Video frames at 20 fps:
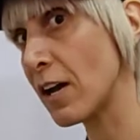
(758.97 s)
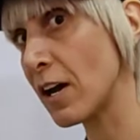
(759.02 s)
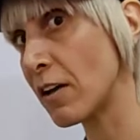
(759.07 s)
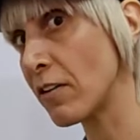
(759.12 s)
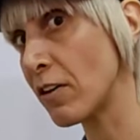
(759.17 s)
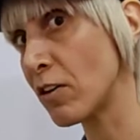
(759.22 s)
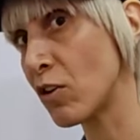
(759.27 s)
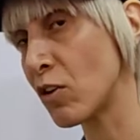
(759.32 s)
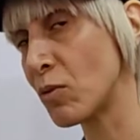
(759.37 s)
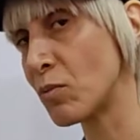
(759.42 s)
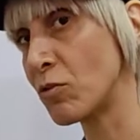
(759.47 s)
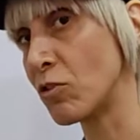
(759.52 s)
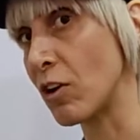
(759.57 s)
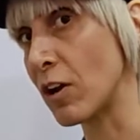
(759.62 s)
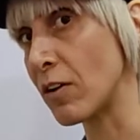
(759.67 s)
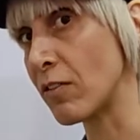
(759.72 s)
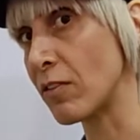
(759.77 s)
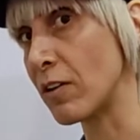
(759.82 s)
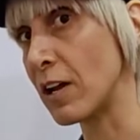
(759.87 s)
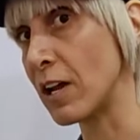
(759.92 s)
the other
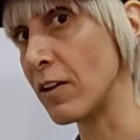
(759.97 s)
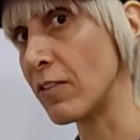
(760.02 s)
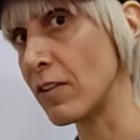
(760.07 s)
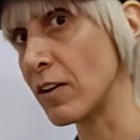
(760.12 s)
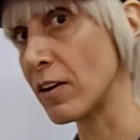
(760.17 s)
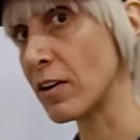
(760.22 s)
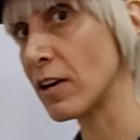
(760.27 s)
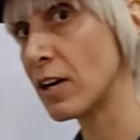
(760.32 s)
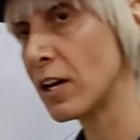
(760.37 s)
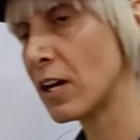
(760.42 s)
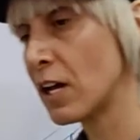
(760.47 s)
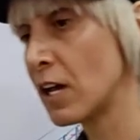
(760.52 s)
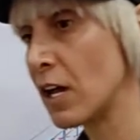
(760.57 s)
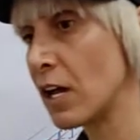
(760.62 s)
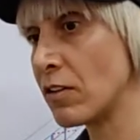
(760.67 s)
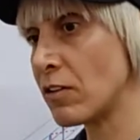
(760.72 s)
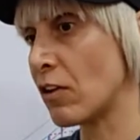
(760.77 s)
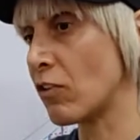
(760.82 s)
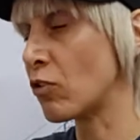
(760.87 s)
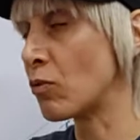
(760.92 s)
objects later
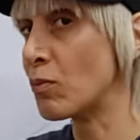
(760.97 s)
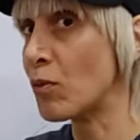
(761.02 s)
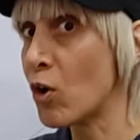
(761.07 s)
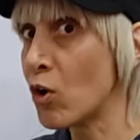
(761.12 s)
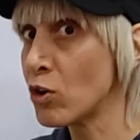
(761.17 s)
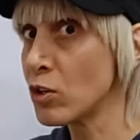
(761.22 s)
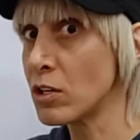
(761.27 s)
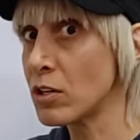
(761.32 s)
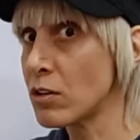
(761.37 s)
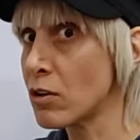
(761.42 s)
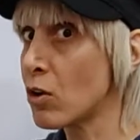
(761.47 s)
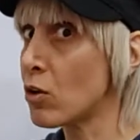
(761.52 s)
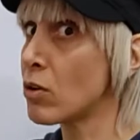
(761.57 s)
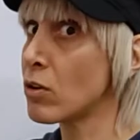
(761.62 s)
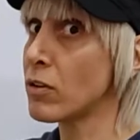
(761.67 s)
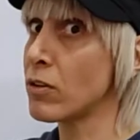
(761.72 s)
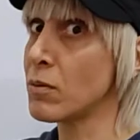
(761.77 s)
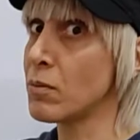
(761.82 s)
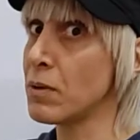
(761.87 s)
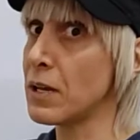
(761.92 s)
the smaller
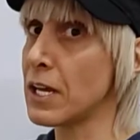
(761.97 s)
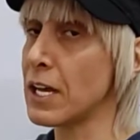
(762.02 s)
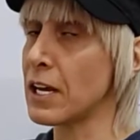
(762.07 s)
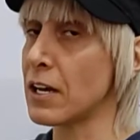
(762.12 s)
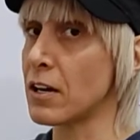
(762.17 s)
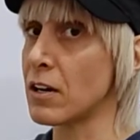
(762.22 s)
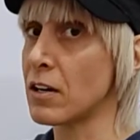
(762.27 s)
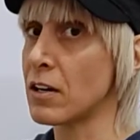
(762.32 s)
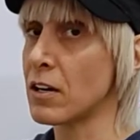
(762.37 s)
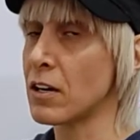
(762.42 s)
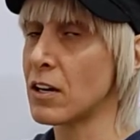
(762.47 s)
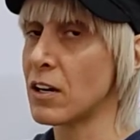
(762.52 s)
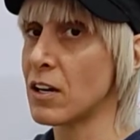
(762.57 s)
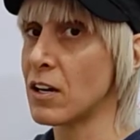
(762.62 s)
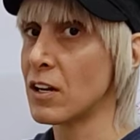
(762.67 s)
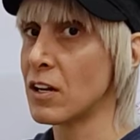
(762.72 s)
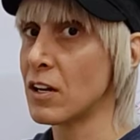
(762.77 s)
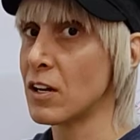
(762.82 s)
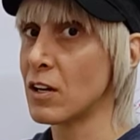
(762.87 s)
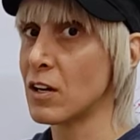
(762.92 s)
or the bigger
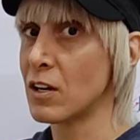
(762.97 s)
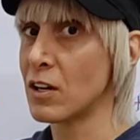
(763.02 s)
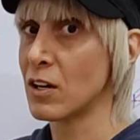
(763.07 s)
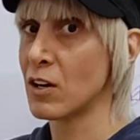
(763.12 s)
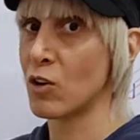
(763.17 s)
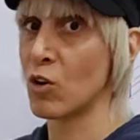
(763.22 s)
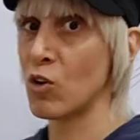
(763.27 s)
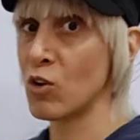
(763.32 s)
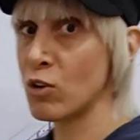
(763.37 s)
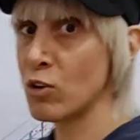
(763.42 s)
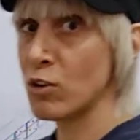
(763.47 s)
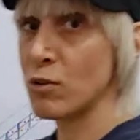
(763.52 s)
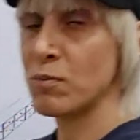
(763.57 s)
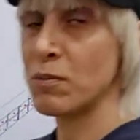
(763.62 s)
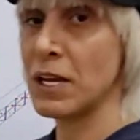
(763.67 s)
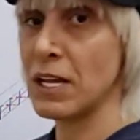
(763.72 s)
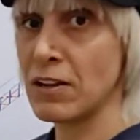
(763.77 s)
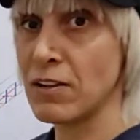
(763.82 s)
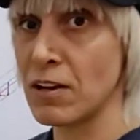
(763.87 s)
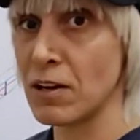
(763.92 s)
or the
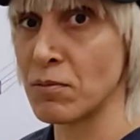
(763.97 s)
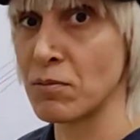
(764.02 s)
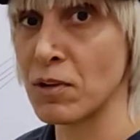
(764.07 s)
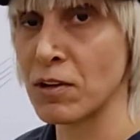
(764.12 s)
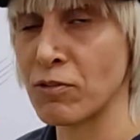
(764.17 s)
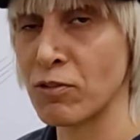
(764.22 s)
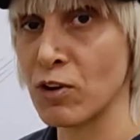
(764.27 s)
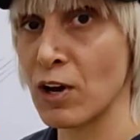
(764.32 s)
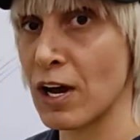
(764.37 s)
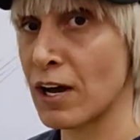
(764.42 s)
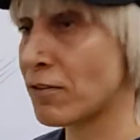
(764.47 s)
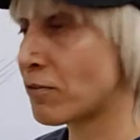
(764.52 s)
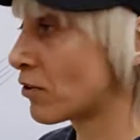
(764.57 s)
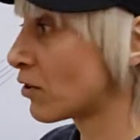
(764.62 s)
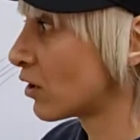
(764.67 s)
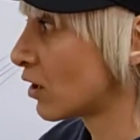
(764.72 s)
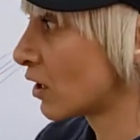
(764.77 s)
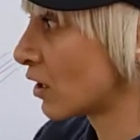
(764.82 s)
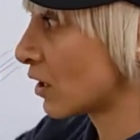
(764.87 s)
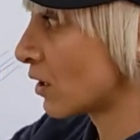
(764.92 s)
medium if you have
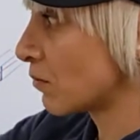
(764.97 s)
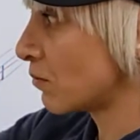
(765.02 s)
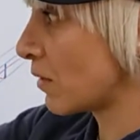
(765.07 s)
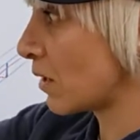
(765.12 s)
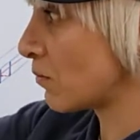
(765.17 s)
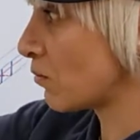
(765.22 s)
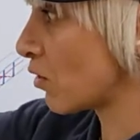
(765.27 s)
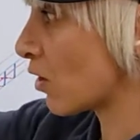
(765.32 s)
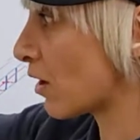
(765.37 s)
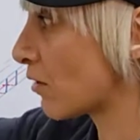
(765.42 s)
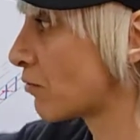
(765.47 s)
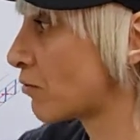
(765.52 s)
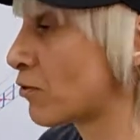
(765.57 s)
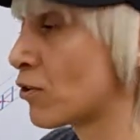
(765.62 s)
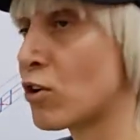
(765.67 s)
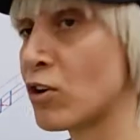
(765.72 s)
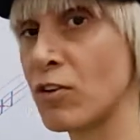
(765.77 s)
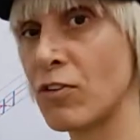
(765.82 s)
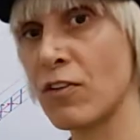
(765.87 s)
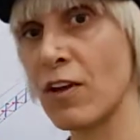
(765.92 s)
maybe you have
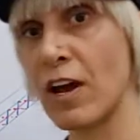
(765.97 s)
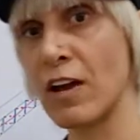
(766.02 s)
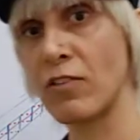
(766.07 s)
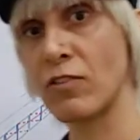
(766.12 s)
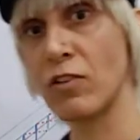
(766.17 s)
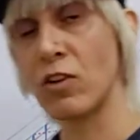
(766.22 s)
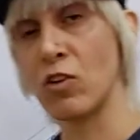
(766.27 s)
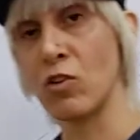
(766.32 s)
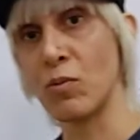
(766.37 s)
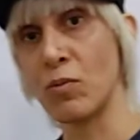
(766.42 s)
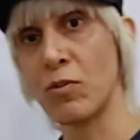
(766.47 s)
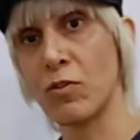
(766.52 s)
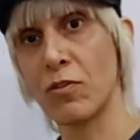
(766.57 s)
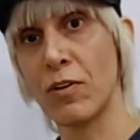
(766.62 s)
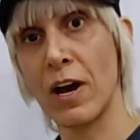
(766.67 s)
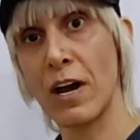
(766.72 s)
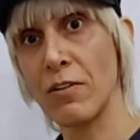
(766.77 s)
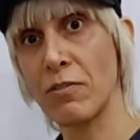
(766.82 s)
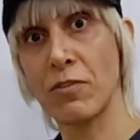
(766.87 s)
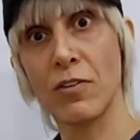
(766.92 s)
four size cubes
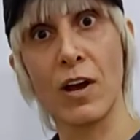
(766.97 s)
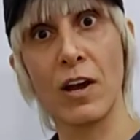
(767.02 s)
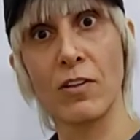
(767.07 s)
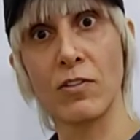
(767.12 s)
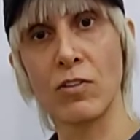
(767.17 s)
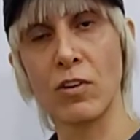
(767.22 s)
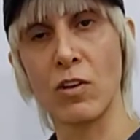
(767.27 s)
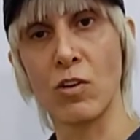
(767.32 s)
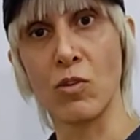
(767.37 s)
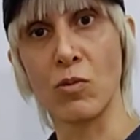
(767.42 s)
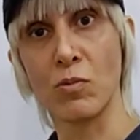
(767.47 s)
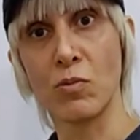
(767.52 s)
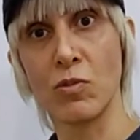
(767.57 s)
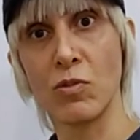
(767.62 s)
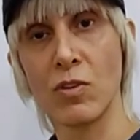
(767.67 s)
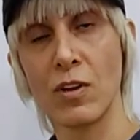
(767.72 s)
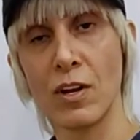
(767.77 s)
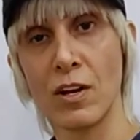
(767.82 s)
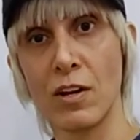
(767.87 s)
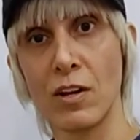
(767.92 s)
five size
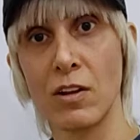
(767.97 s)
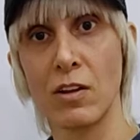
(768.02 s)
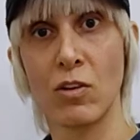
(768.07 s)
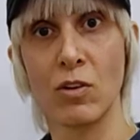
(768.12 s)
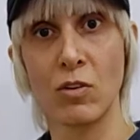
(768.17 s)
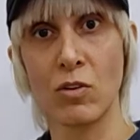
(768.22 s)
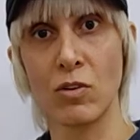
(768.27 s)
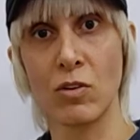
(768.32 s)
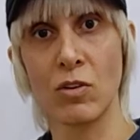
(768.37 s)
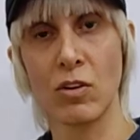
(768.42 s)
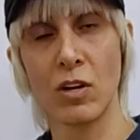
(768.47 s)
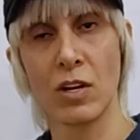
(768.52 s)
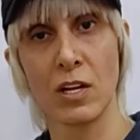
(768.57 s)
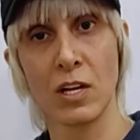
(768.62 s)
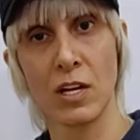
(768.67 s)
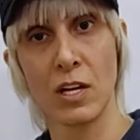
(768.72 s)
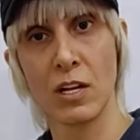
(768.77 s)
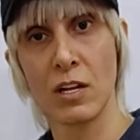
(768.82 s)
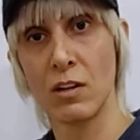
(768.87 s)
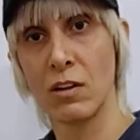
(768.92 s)
cubes you know
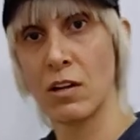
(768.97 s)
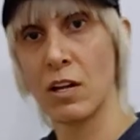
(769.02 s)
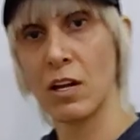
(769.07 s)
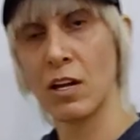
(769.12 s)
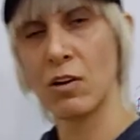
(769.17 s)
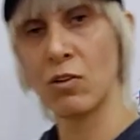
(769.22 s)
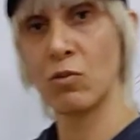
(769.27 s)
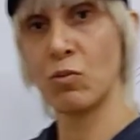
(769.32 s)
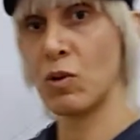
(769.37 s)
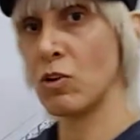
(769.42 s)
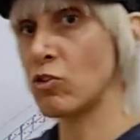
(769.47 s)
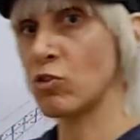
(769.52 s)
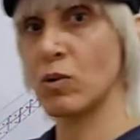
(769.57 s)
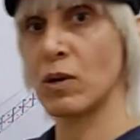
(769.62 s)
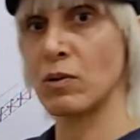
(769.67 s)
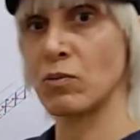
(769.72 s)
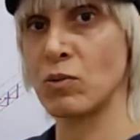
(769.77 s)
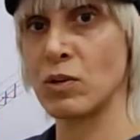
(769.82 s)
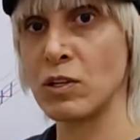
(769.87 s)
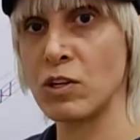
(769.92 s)
which
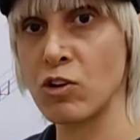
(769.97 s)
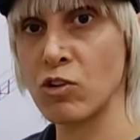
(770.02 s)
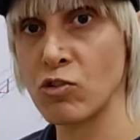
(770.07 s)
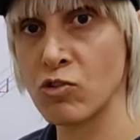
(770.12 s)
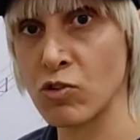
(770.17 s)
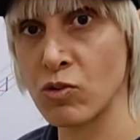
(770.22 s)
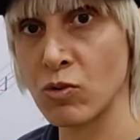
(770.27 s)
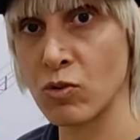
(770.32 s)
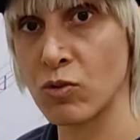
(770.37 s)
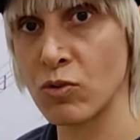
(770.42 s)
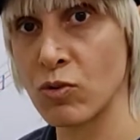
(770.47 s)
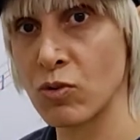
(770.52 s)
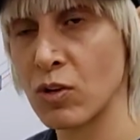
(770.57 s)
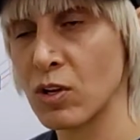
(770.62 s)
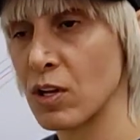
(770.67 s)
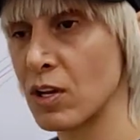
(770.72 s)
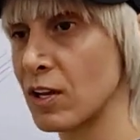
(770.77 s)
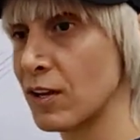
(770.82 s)
one will you choose